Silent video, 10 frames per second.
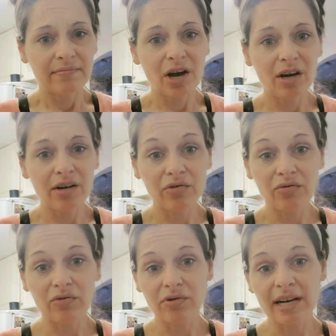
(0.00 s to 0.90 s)
are
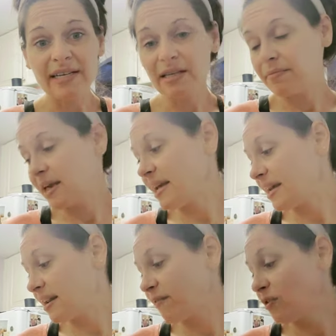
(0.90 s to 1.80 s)
great to
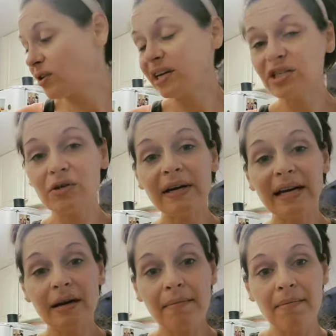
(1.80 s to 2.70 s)
make and if you can do it
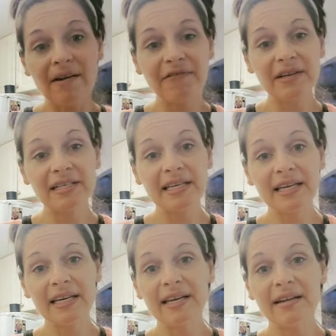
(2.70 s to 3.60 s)
in a muffin
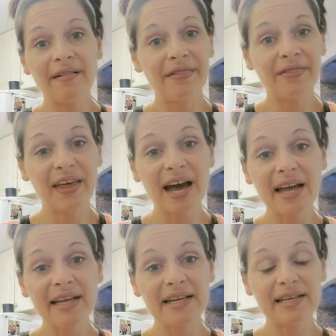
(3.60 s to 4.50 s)
tin,
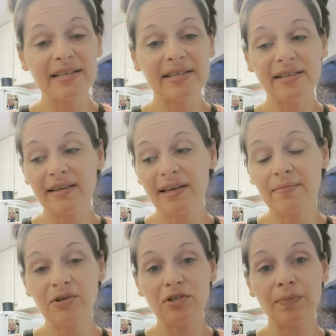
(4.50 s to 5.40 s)
that is can
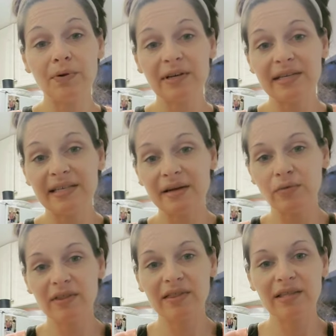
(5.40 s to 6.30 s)
be super easy and
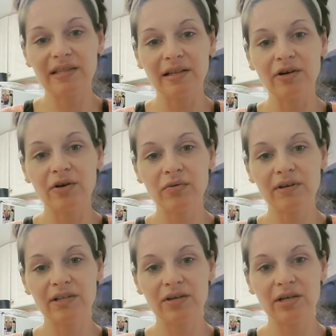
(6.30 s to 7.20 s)
with the silicone
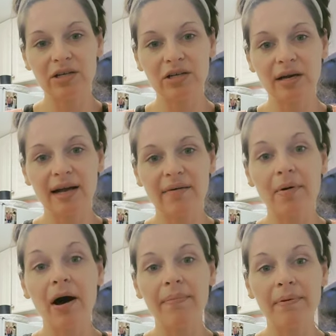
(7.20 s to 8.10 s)
ones you can just kind of
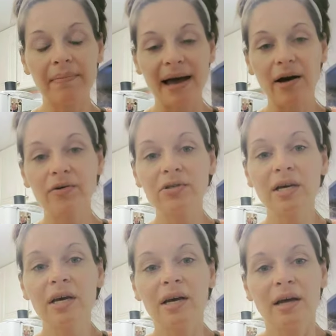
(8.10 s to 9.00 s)
pop them out.
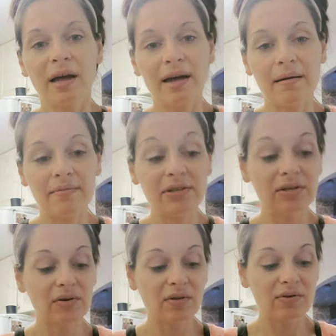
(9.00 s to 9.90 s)
Um,
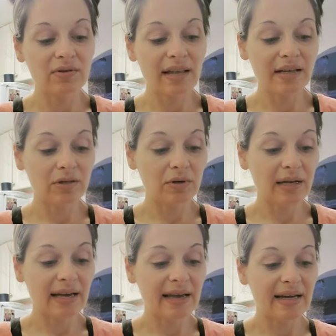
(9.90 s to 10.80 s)
so that's
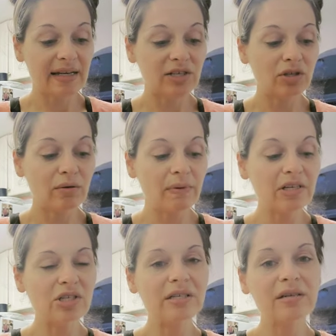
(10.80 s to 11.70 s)
really handy too, but
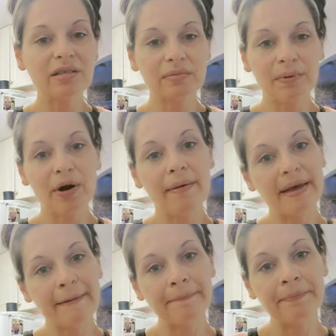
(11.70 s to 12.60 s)
just
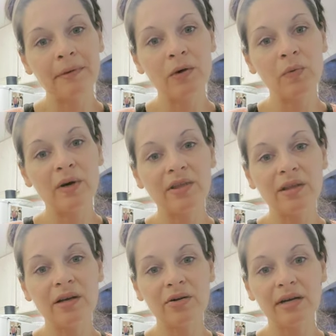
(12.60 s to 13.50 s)
experiment with
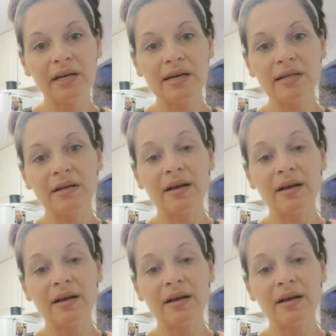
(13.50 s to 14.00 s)
the ingredient